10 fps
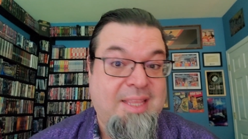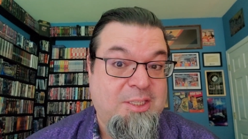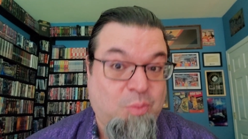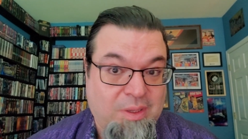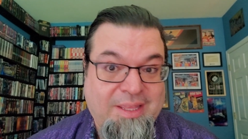
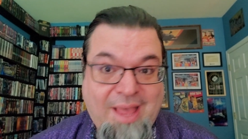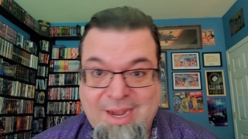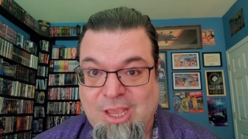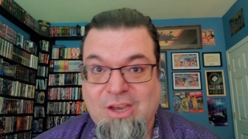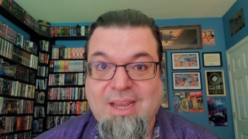that's really
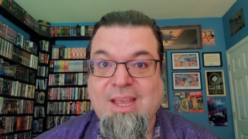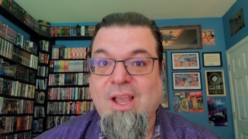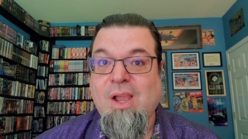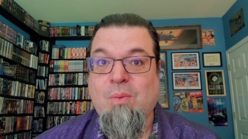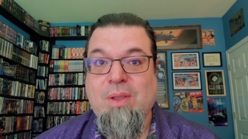that good.
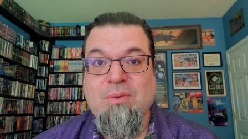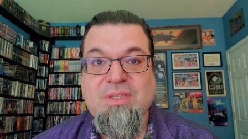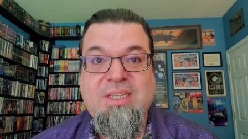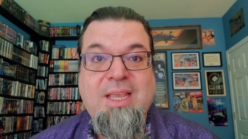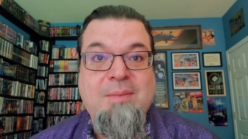We will
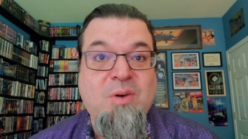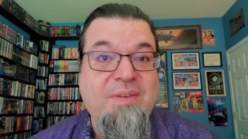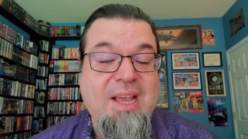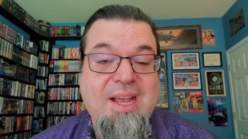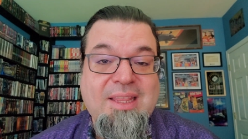see.
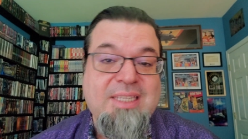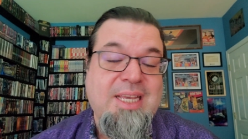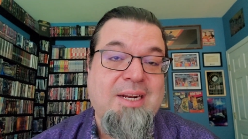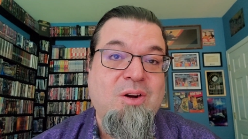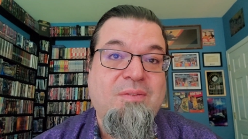Moving on, let's
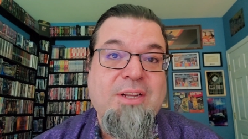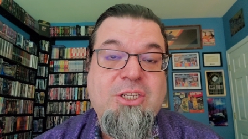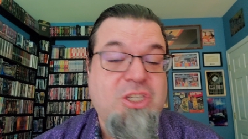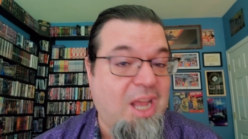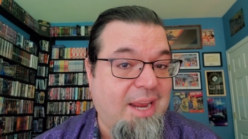head on over to
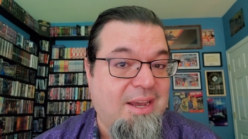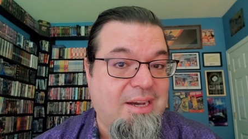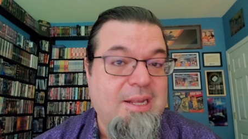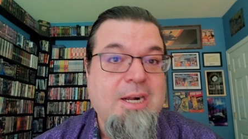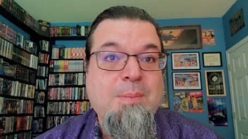
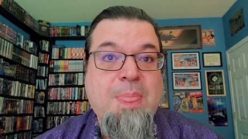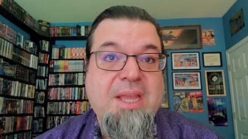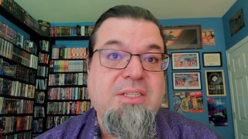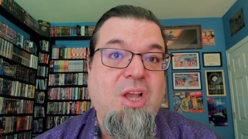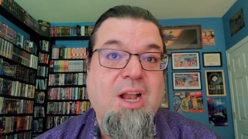China
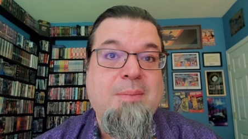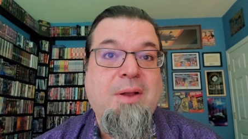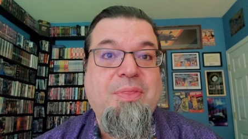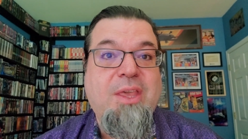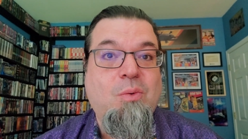and talk
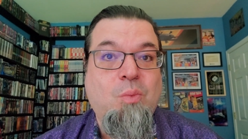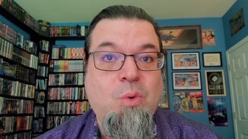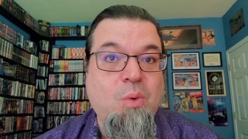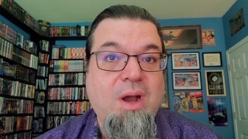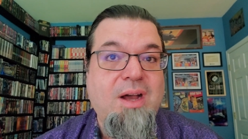about the
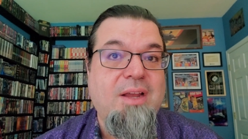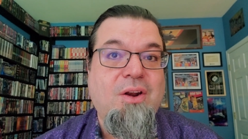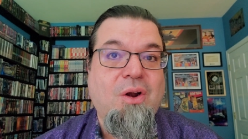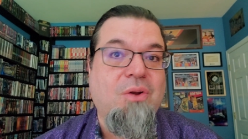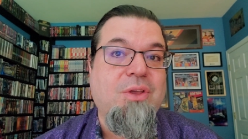
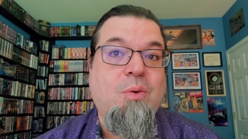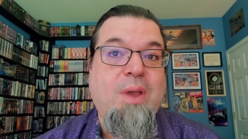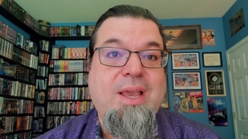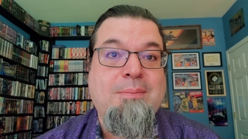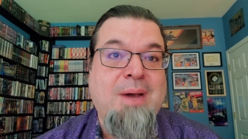Wuhan
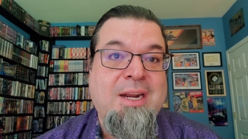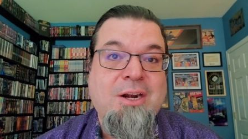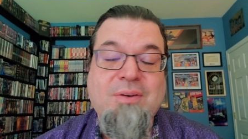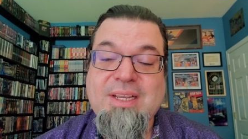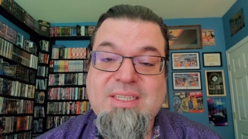Earthquake
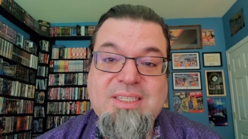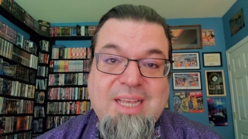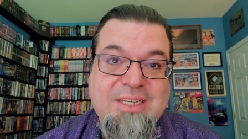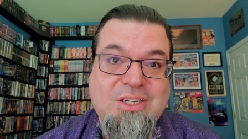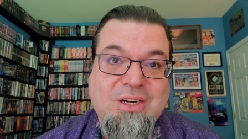Monitoring
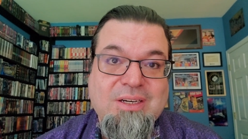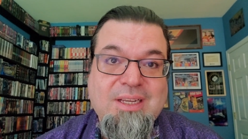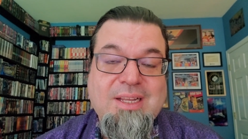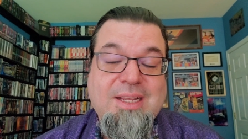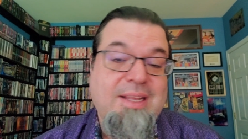Center.
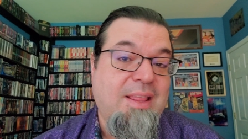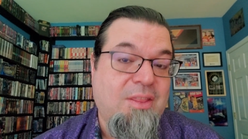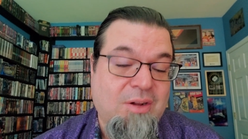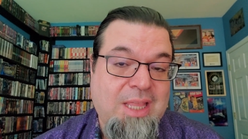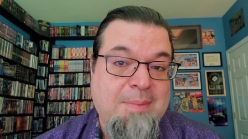
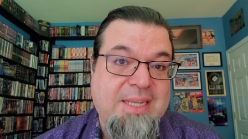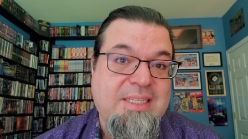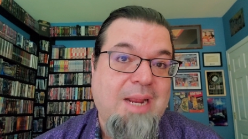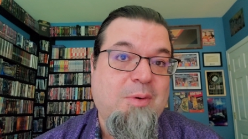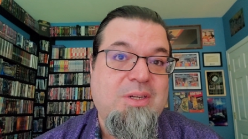They're claiming a
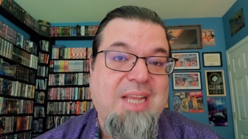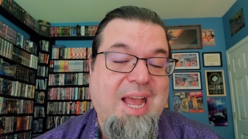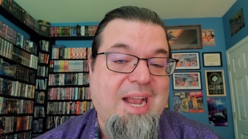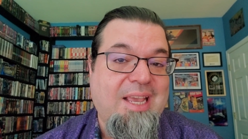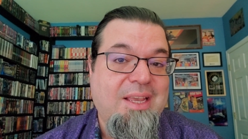cyber
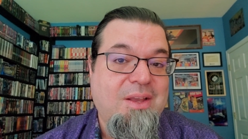attack,